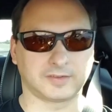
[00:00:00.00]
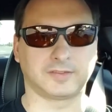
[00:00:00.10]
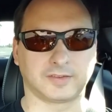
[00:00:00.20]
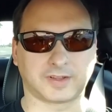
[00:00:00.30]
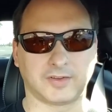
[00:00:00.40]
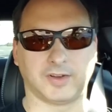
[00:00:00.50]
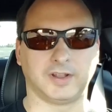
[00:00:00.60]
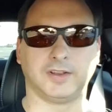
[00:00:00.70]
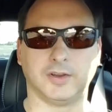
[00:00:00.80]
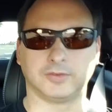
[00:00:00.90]
it's kind of an
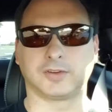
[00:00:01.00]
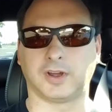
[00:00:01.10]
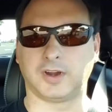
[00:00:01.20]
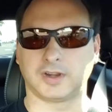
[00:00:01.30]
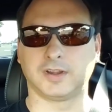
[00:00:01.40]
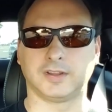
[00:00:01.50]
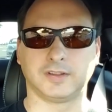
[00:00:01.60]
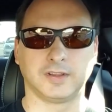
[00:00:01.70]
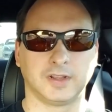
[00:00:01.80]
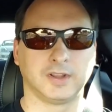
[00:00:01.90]
unknown car,
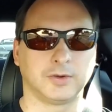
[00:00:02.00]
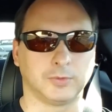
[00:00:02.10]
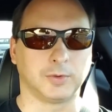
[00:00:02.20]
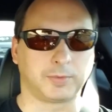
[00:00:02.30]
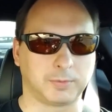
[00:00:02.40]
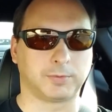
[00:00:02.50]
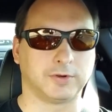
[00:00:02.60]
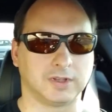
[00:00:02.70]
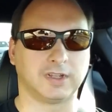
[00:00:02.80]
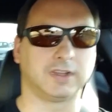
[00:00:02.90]
and what
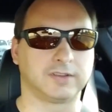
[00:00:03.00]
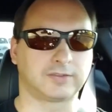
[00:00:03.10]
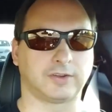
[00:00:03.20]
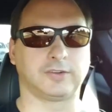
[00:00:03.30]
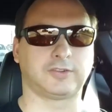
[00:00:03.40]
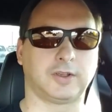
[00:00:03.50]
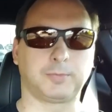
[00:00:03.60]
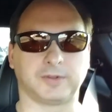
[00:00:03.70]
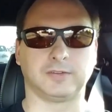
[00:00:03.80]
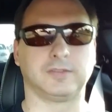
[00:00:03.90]
people search up
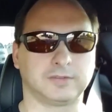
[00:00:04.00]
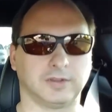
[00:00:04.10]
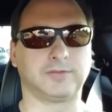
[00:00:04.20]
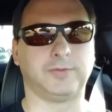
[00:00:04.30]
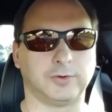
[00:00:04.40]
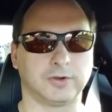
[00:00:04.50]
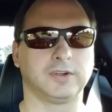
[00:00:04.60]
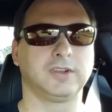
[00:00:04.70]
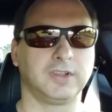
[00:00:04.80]
and look for